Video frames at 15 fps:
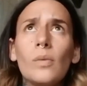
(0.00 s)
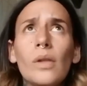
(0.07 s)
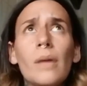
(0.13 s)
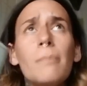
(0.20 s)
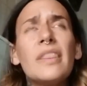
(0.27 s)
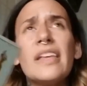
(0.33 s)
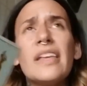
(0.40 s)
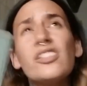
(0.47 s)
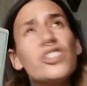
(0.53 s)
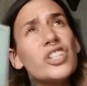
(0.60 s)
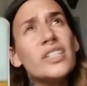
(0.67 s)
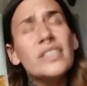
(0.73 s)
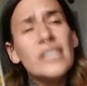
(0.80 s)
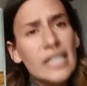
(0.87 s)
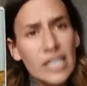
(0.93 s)
But that's
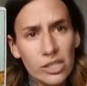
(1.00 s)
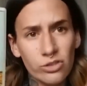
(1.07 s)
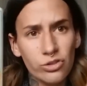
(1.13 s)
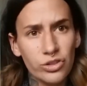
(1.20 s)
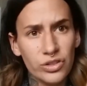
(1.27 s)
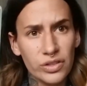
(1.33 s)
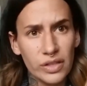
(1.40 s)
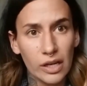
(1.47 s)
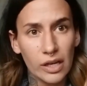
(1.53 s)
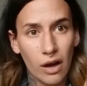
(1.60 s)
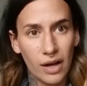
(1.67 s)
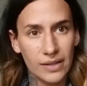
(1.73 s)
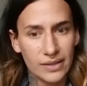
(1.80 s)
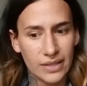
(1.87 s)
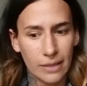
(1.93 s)
just an interesting
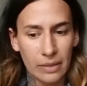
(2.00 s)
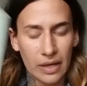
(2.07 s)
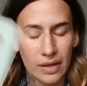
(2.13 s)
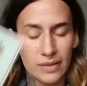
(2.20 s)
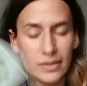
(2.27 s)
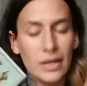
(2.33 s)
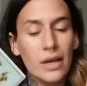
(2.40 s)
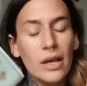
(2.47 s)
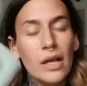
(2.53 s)
concept because